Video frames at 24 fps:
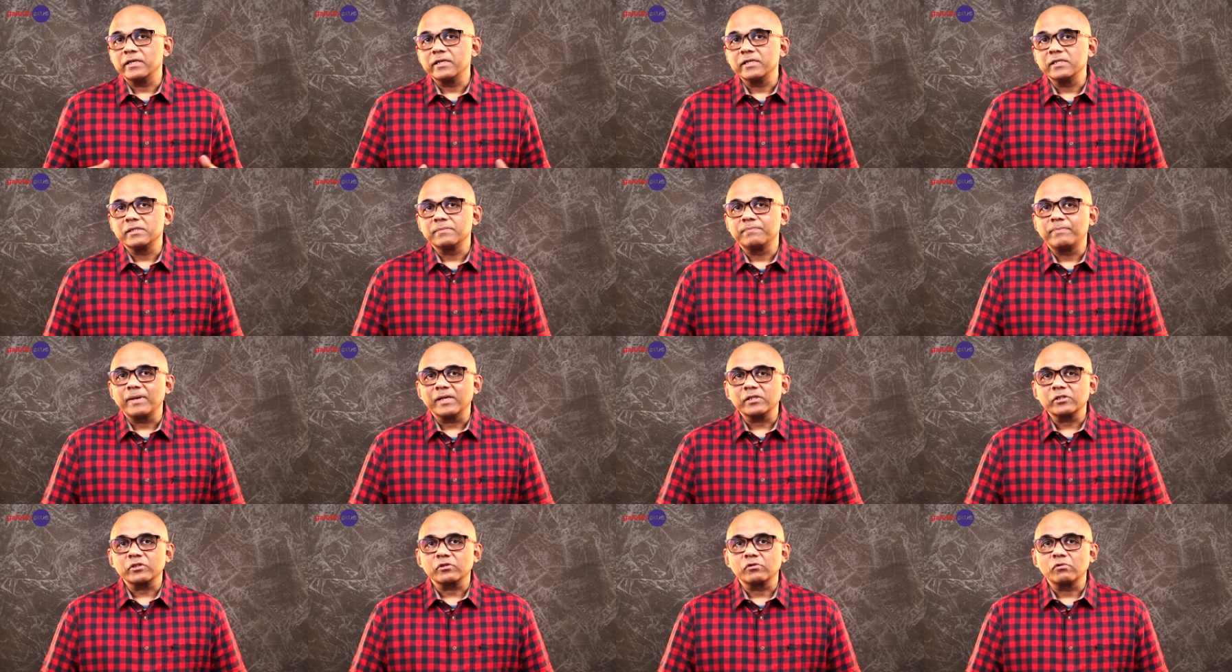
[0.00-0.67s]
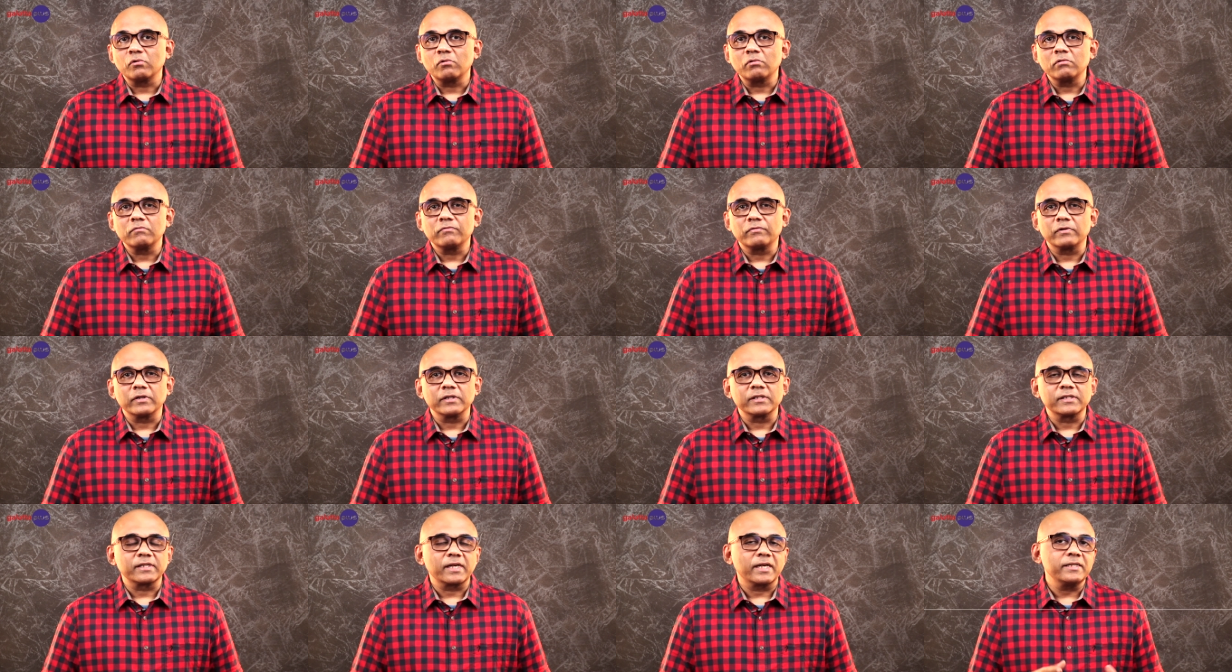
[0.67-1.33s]
is best known for
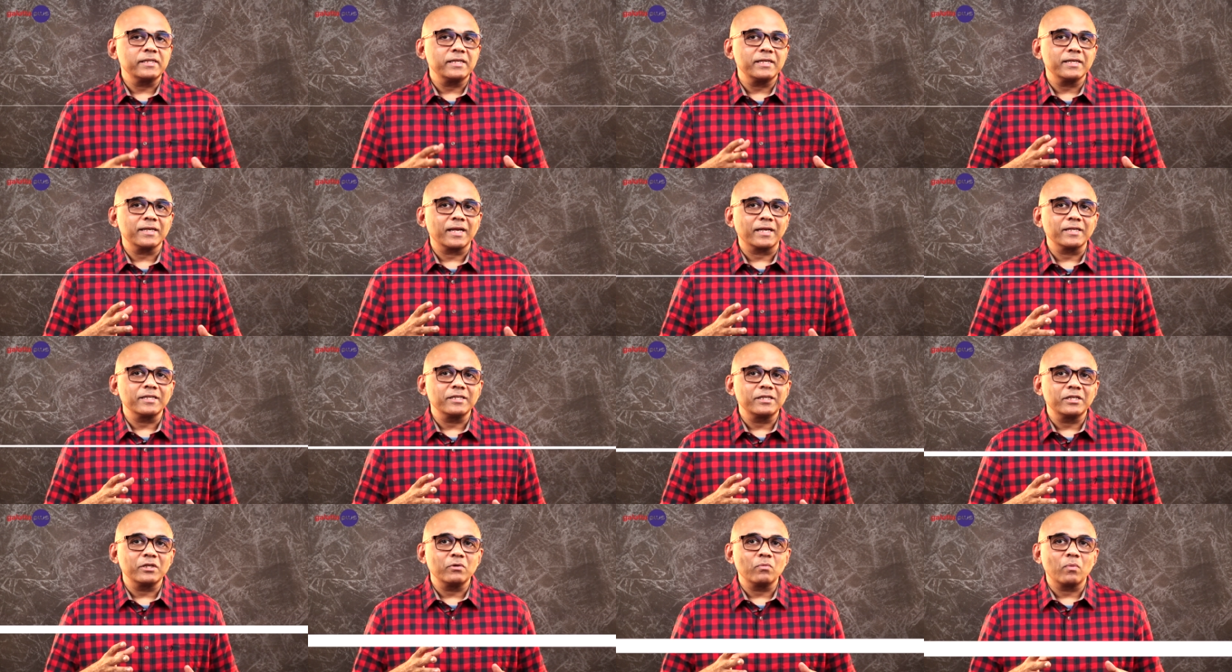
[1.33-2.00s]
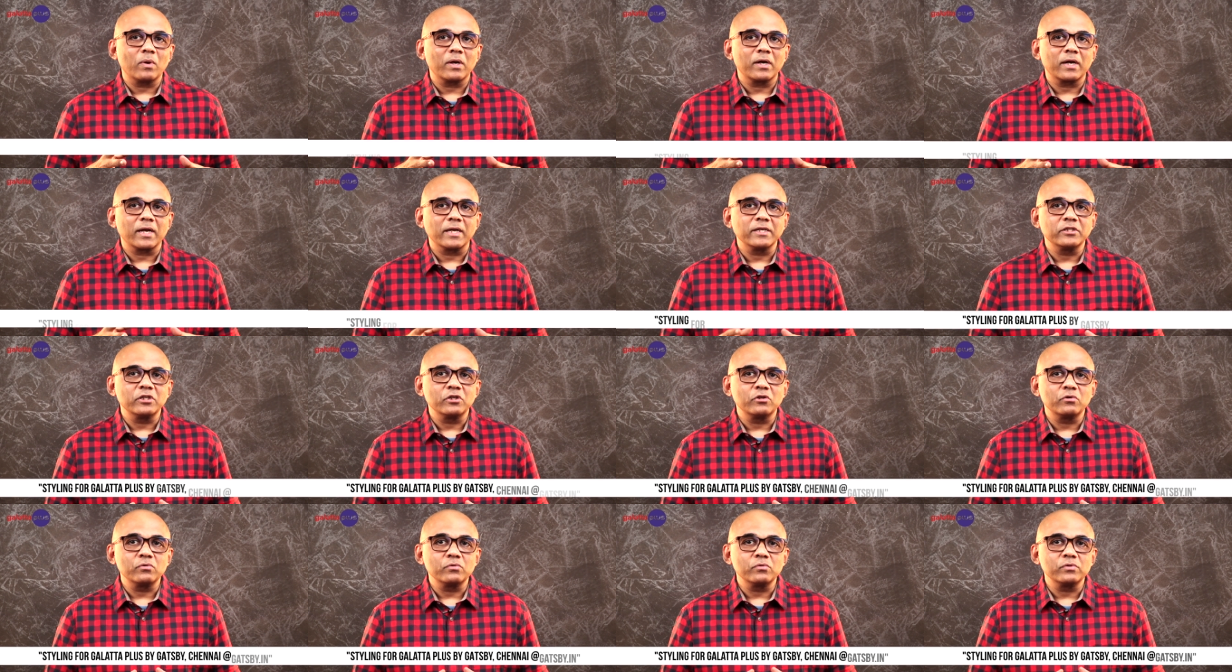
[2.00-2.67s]
his nineteen ninety-one
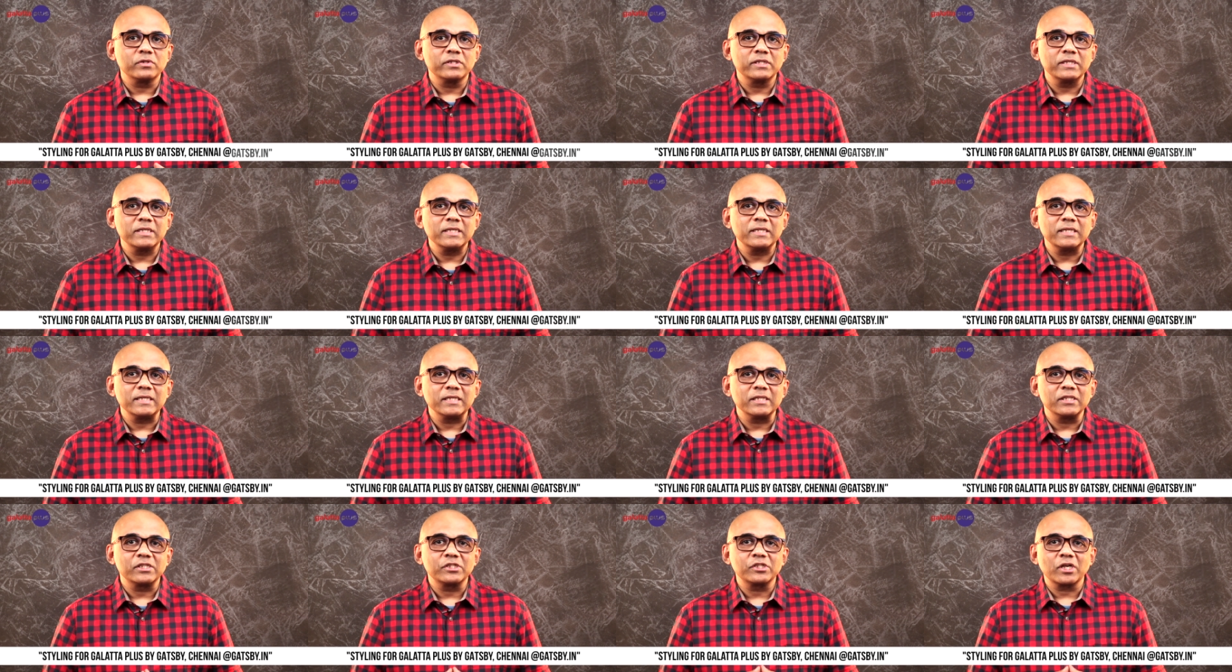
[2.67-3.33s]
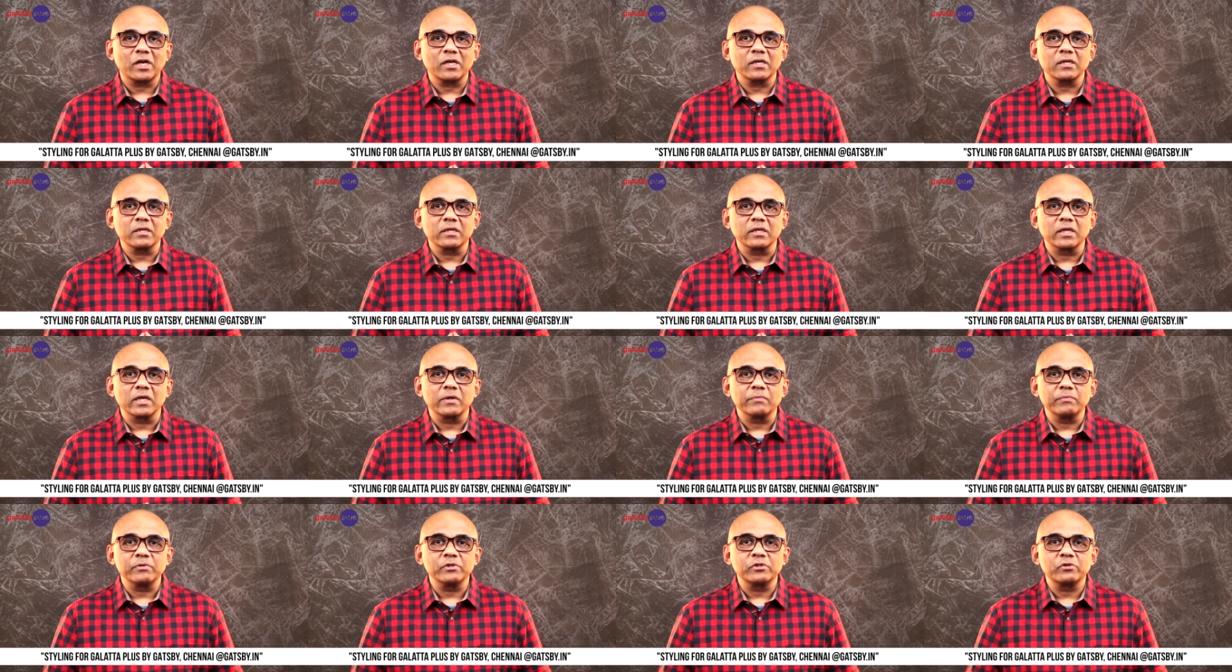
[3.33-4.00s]
ninety-two series
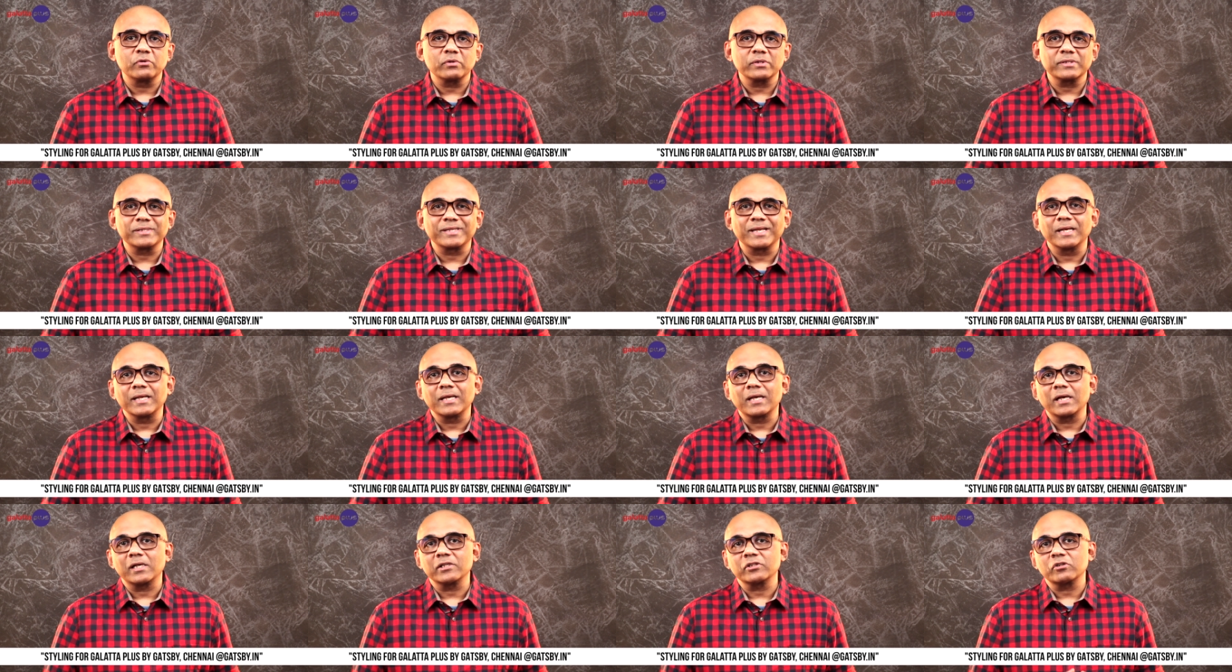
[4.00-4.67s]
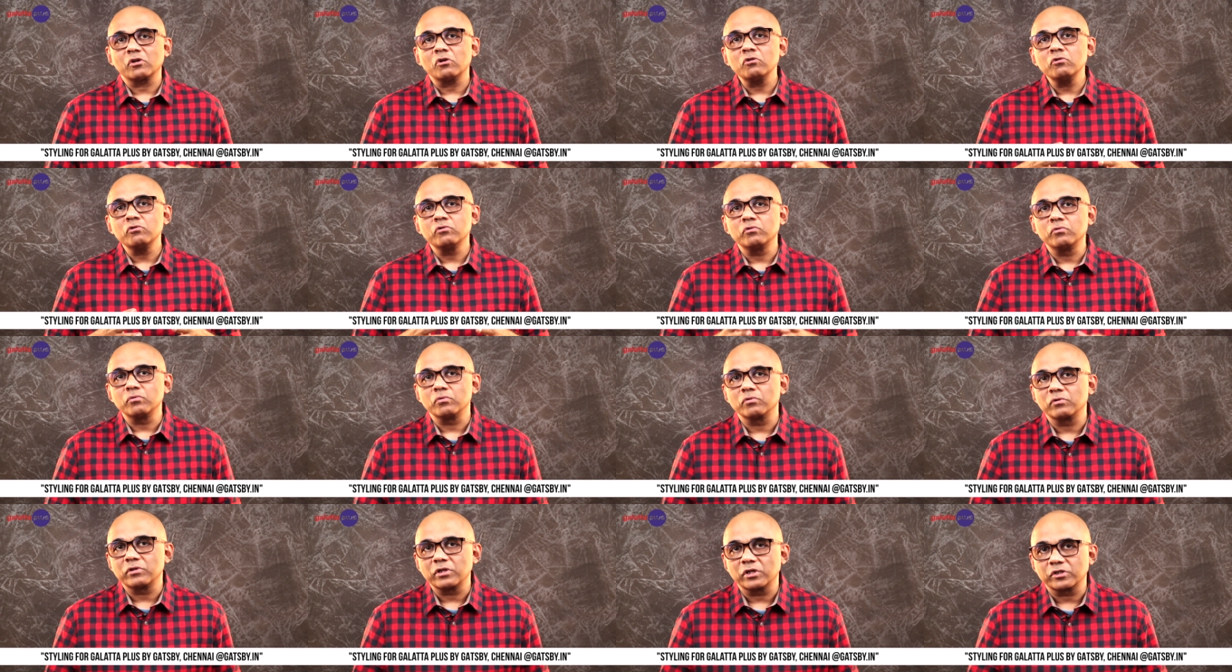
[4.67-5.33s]
Chanakya, which was telecast on
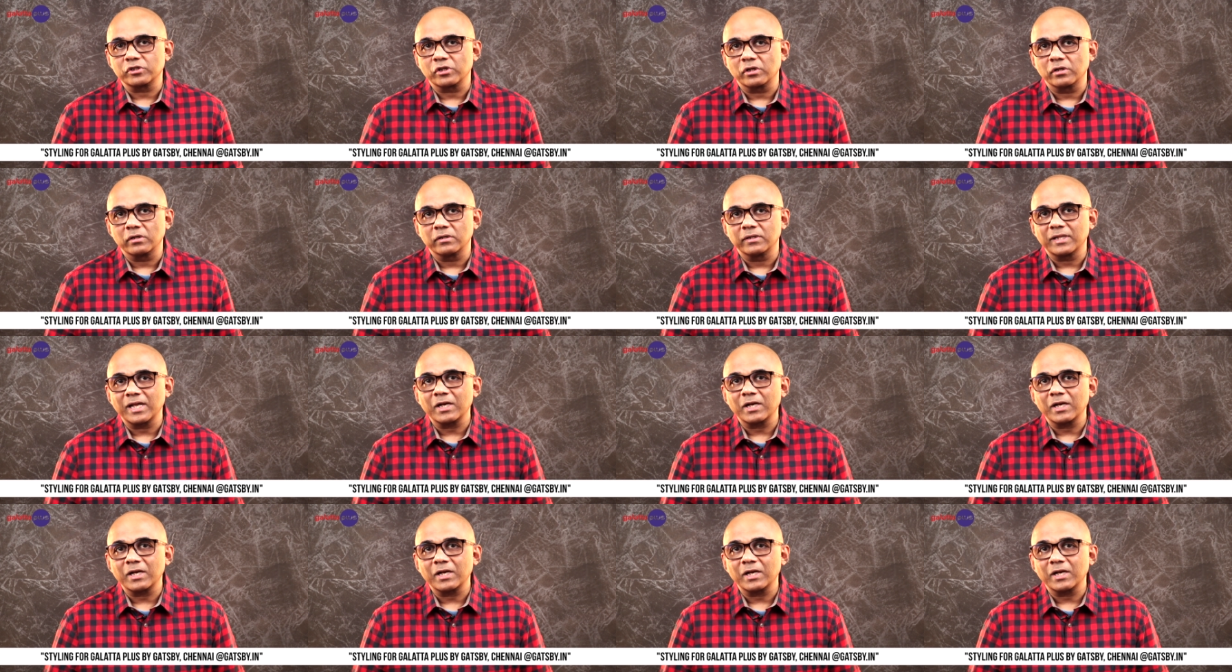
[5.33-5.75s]
Doordarshan.